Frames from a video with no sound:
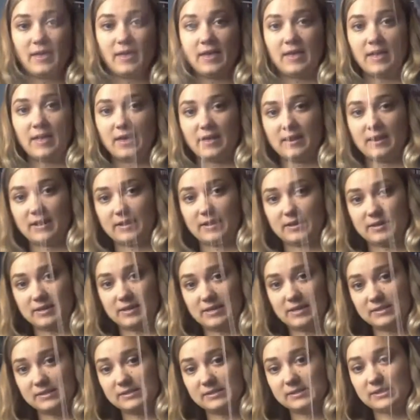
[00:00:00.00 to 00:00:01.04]
And I can
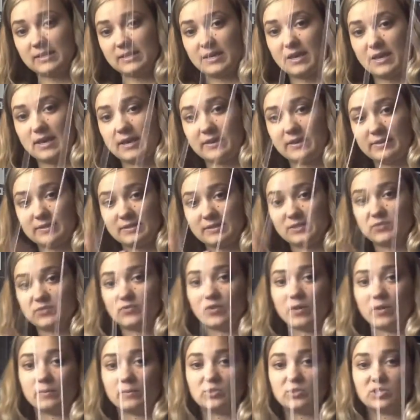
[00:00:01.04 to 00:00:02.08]
easily hang this
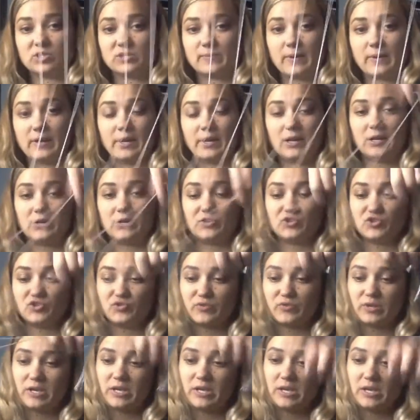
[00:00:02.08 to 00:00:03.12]
from just about any
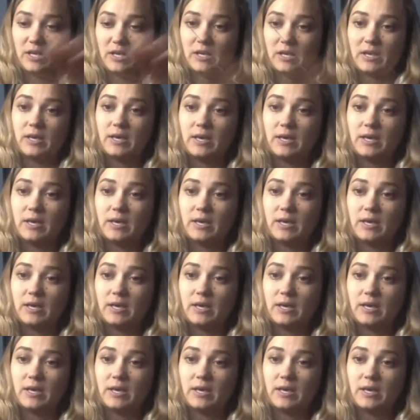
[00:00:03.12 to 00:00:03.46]
tree,